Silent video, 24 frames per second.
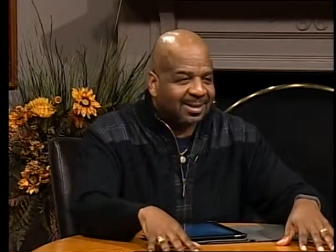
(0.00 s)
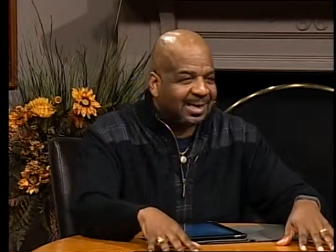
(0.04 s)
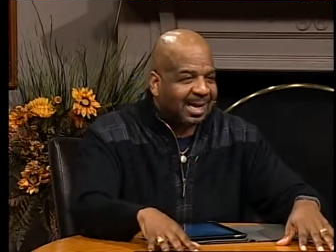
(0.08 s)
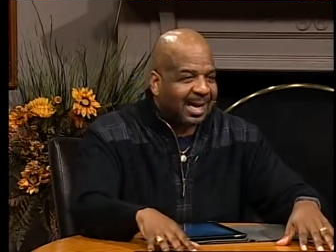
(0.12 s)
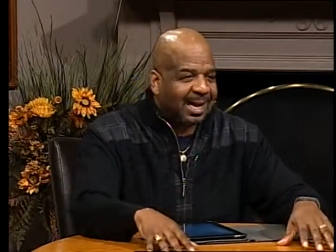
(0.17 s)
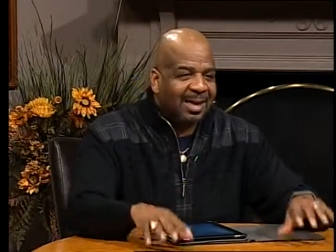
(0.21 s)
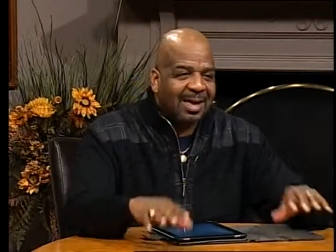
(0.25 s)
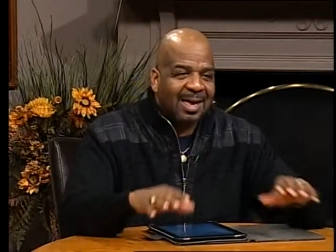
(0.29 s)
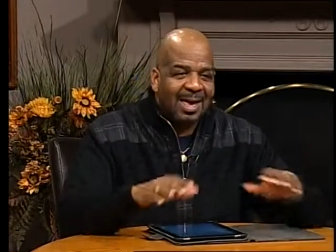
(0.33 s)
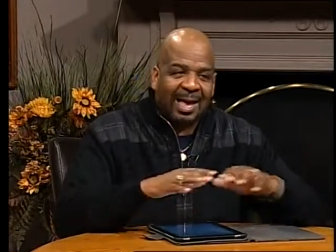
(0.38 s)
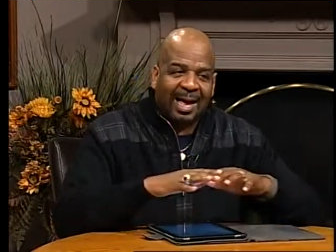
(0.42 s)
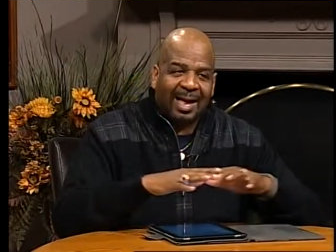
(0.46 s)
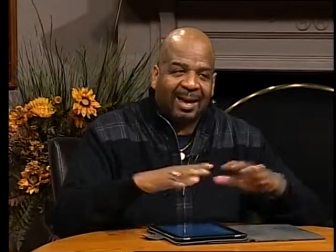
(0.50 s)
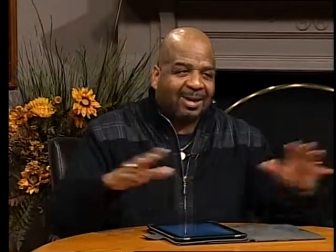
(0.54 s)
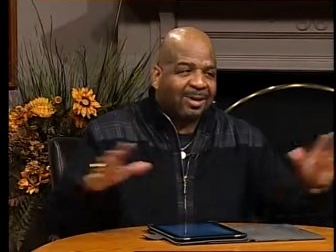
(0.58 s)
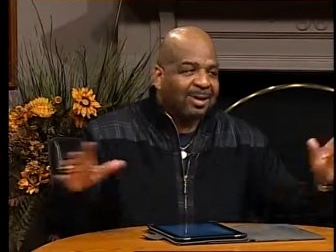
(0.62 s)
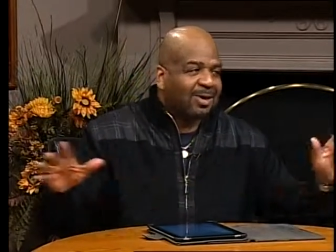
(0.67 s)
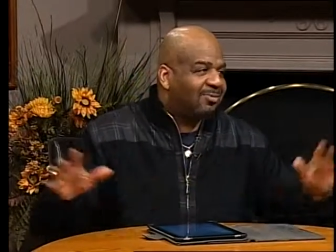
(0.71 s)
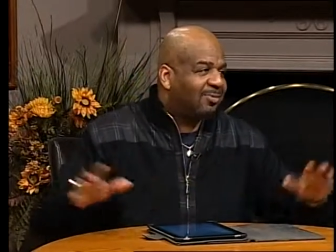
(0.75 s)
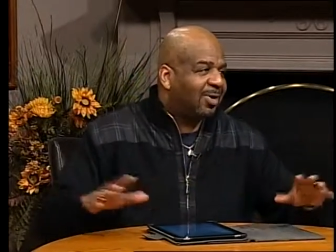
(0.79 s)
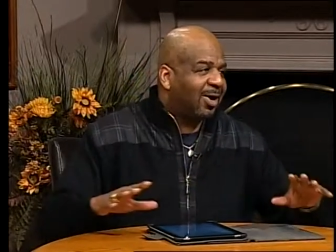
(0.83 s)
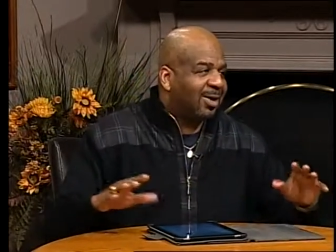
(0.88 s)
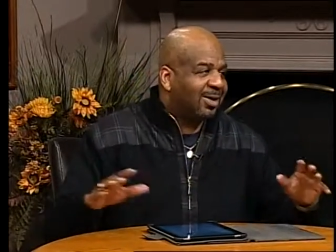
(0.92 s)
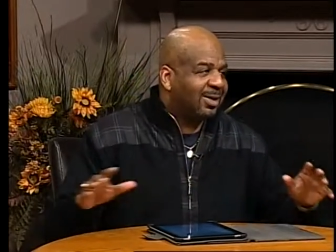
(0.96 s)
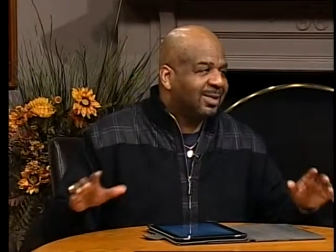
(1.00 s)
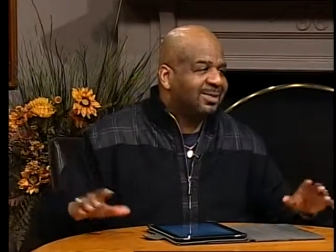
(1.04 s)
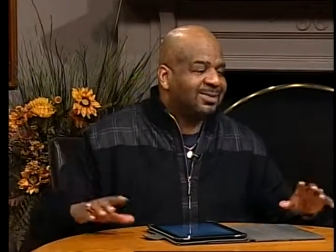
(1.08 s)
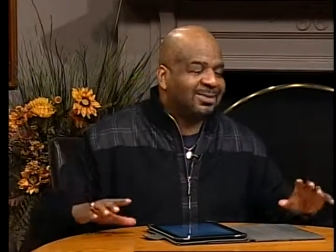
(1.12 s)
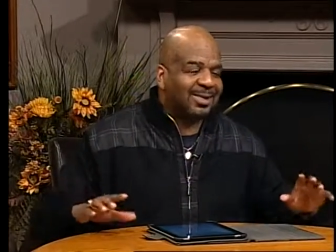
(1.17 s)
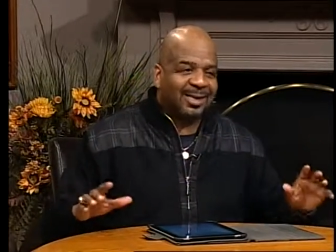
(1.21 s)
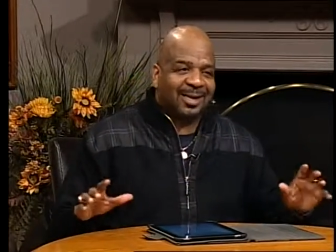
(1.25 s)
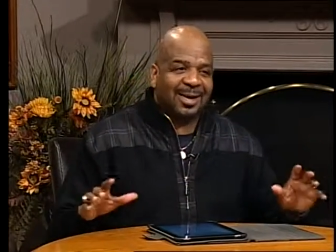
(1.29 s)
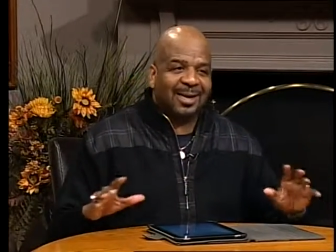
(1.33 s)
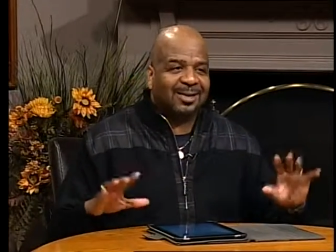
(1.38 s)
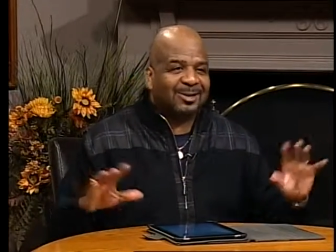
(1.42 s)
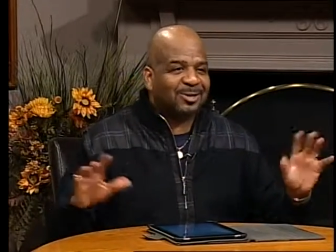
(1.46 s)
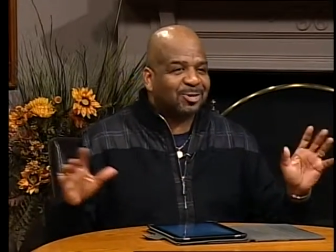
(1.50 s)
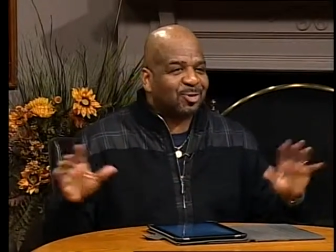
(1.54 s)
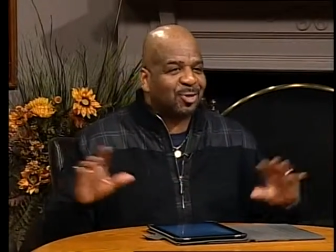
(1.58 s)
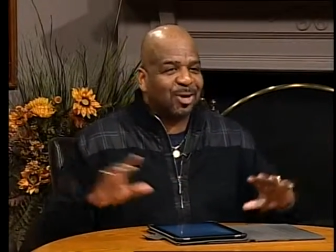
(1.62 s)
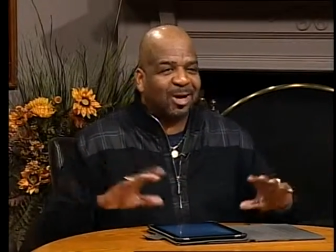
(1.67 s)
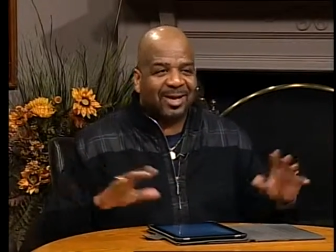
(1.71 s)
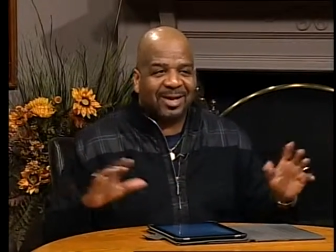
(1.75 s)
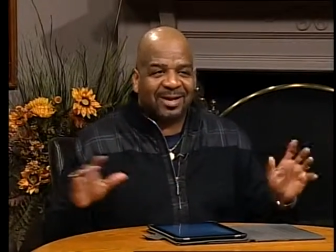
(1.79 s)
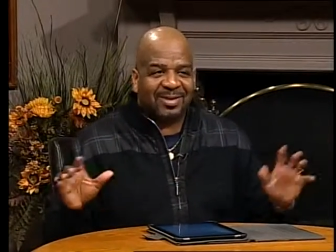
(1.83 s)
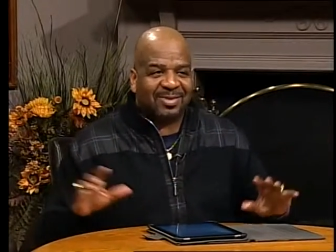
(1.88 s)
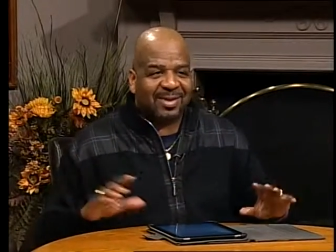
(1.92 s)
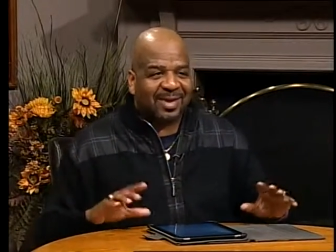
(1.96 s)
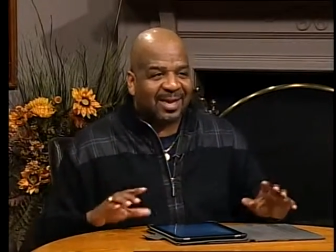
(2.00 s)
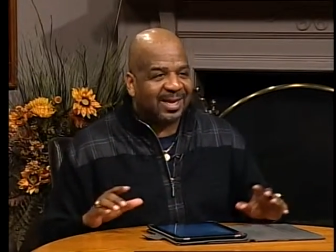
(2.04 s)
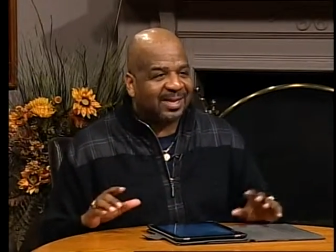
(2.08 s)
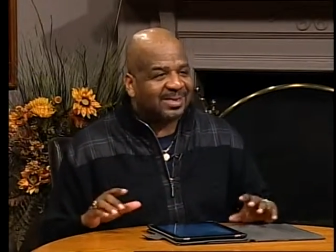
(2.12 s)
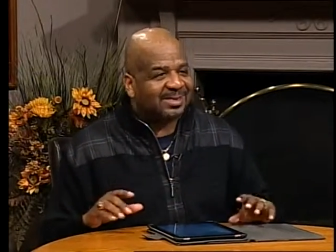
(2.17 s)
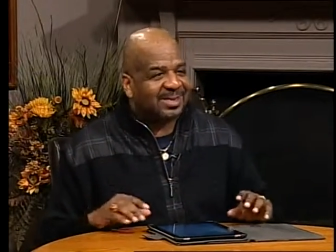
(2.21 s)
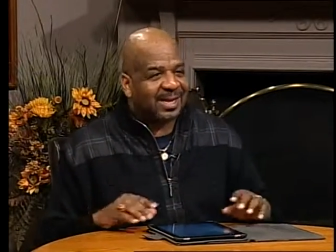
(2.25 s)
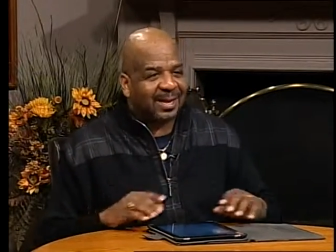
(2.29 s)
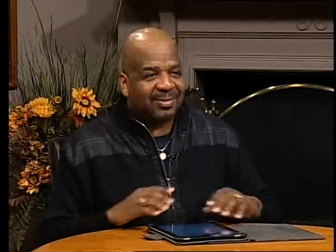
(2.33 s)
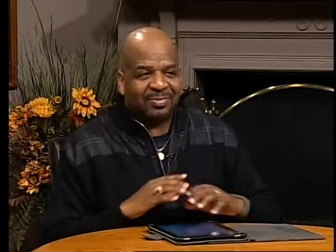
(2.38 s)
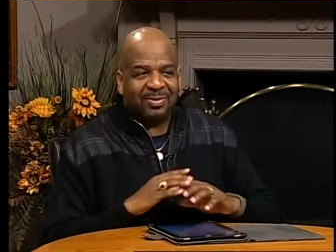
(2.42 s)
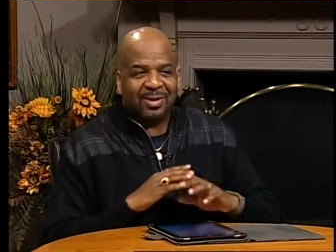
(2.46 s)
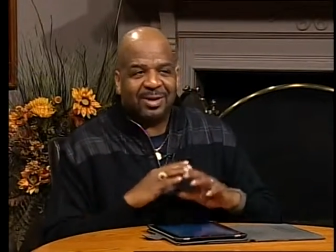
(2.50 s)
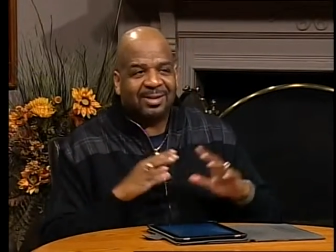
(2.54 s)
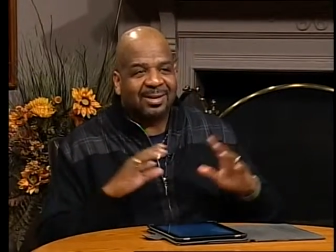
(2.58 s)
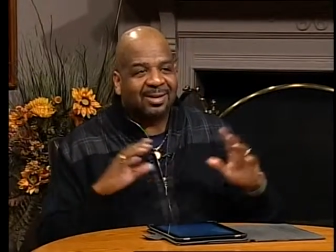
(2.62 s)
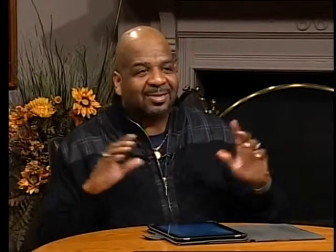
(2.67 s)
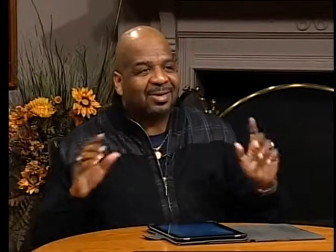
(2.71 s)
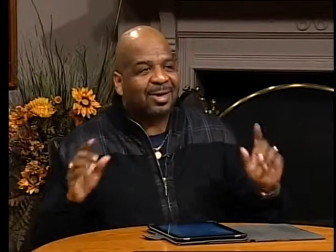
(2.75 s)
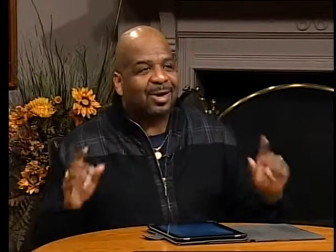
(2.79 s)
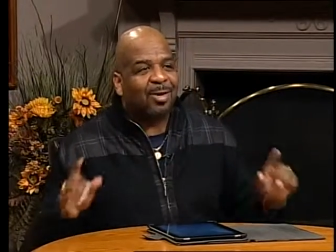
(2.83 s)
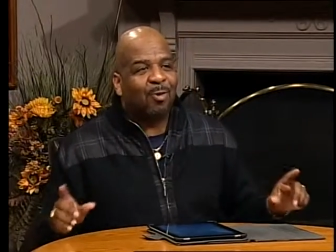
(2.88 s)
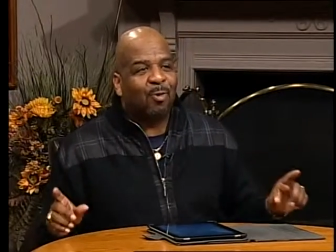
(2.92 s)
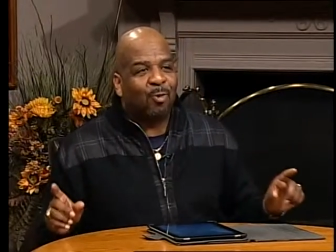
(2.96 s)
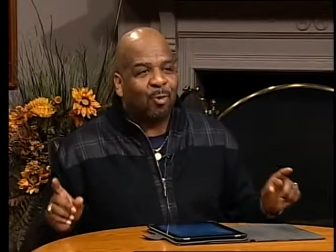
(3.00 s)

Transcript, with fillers: Now, mm -hmm. I mm-hmm. love all these electronic things and I think that they're